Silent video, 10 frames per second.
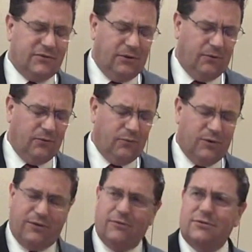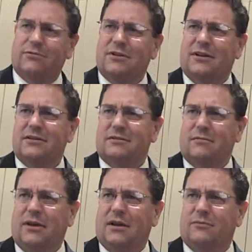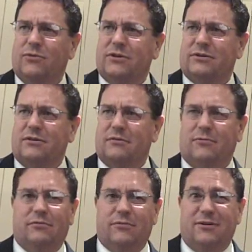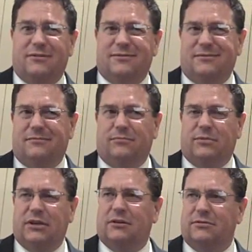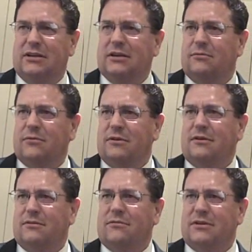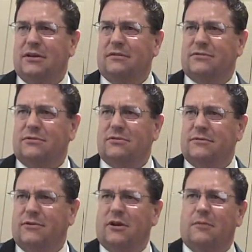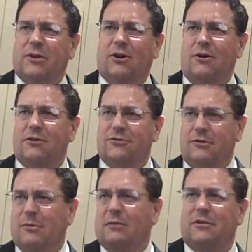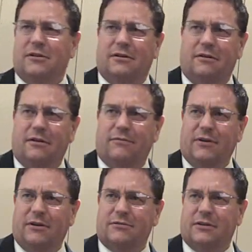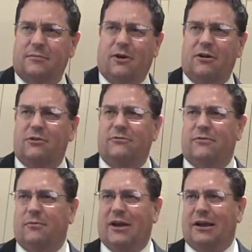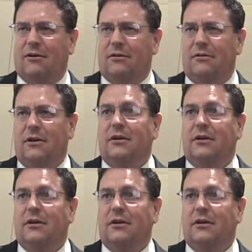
So with those 3 things in mind, we started. Well, we're DoD. We're the authoritative source. If they're going to be arguing about military affairs, let them argue from our